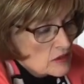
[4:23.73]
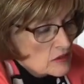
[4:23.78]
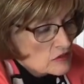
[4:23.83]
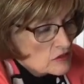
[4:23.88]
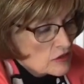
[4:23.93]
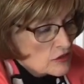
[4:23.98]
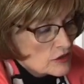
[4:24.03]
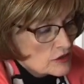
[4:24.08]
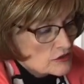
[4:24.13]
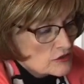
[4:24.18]

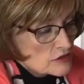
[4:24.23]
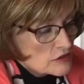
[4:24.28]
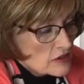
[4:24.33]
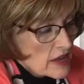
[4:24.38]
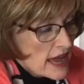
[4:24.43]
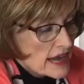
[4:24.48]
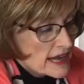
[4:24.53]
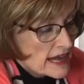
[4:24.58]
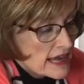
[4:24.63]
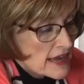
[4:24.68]
So you just
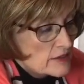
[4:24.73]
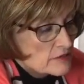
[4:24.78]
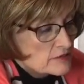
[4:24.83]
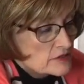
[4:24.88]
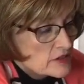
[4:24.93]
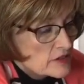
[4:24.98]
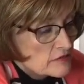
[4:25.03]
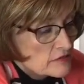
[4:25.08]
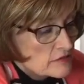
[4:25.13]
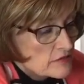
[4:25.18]
kind of have
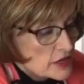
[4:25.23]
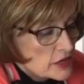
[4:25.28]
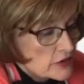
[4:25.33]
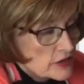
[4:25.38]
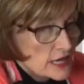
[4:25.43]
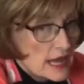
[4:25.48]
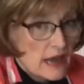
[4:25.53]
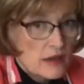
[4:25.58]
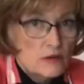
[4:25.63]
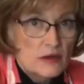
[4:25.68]
to figure
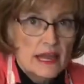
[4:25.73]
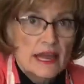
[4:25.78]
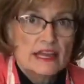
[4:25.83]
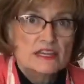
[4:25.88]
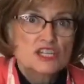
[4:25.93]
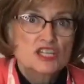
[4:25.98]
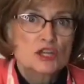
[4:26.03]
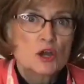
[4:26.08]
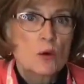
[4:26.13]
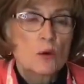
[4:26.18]
it out
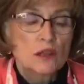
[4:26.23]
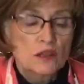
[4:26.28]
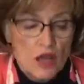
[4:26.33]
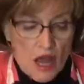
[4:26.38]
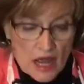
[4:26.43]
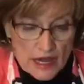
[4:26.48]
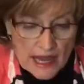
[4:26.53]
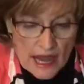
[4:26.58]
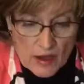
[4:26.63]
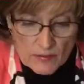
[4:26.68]
as you go
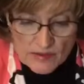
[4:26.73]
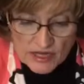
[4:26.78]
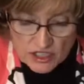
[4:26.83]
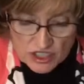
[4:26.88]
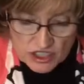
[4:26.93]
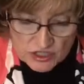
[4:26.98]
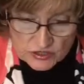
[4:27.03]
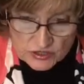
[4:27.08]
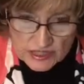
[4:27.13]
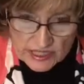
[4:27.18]
along how
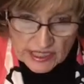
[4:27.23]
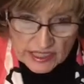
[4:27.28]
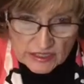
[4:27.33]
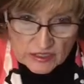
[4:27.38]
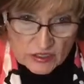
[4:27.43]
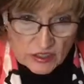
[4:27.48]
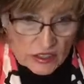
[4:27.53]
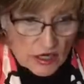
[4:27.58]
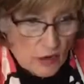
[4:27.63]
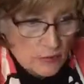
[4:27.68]
much you'll need.
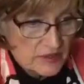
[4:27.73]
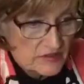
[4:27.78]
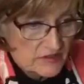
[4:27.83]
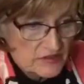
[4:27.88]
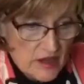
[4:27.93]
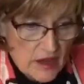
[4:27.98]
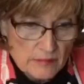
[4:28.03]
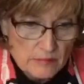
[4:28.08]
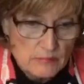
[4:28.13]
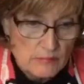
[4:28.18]
You can always
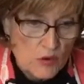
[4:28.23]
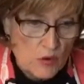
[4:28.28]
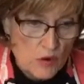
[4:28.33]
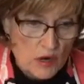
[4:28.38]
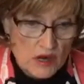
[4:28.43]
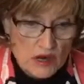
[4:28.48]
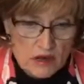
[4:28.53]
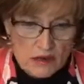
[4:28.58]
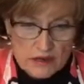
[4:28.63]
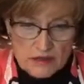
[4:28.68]
cut
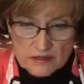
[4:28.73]
more.